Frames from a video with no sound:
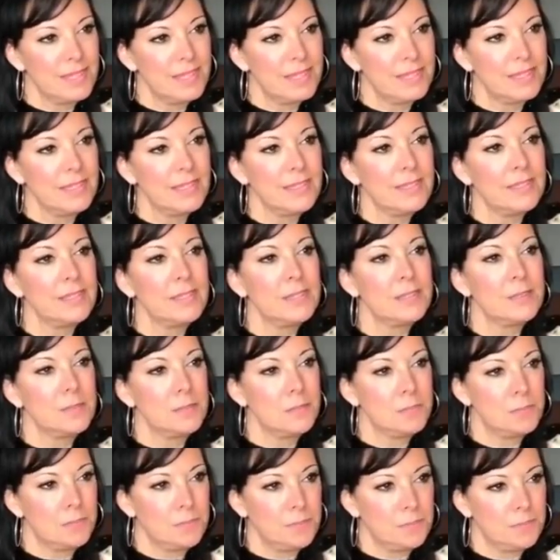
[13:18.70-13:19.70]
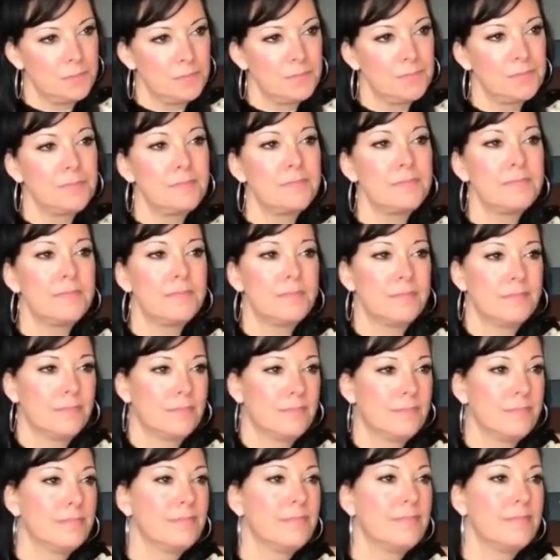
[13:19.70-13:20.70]
we're not sending you up because we're
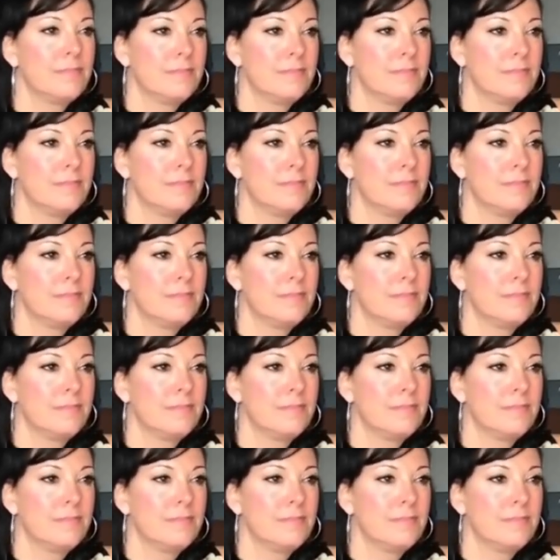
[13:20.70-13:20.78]
saving money